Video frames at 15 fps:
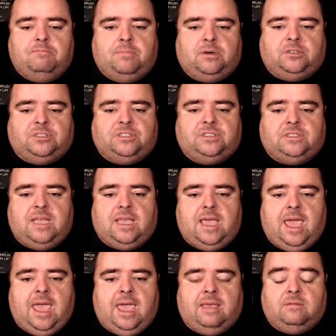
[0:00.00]
out
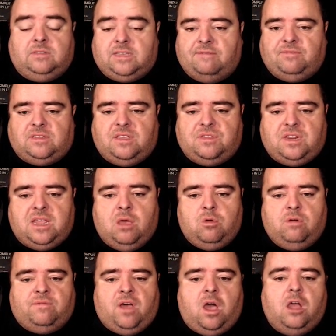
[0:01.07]

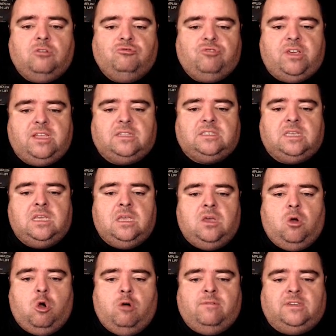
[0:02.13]
of 100.
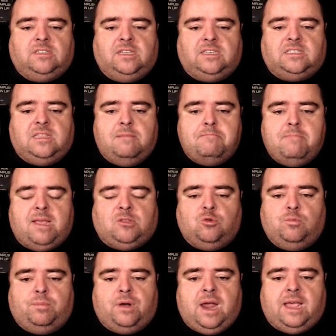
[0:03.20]
Obviously, it's in the middle
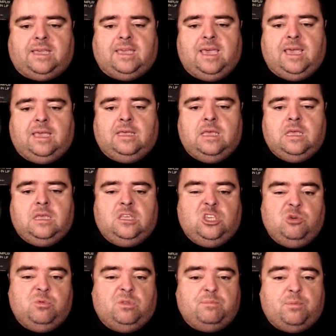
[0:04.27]
bracket.
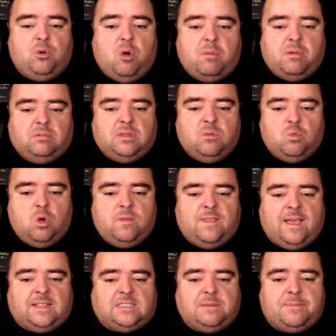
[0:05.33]
You would probably want
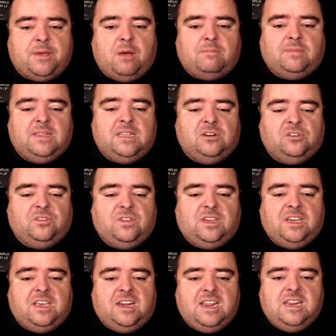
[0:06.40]
that to be up nearer the
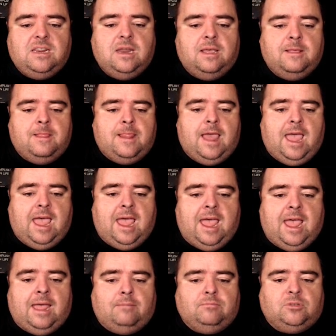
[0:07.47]
green.
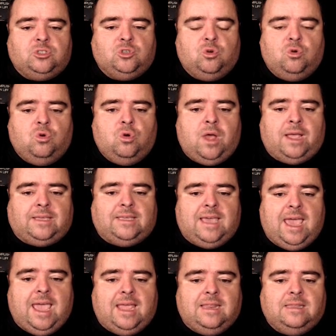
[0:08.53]
So
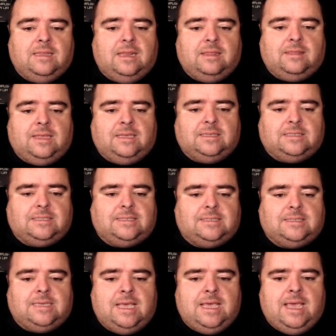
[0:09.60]
again,
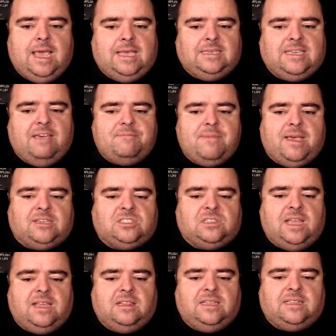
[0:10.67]
it's giving me a
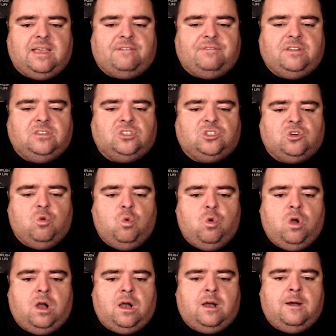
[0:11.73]
slightly different
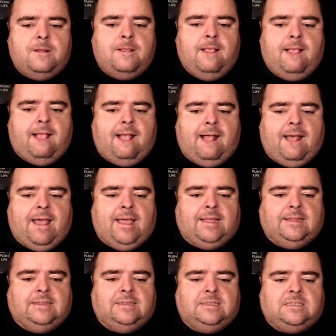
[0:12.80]
score,
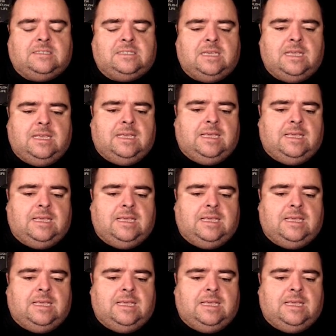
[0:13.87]
and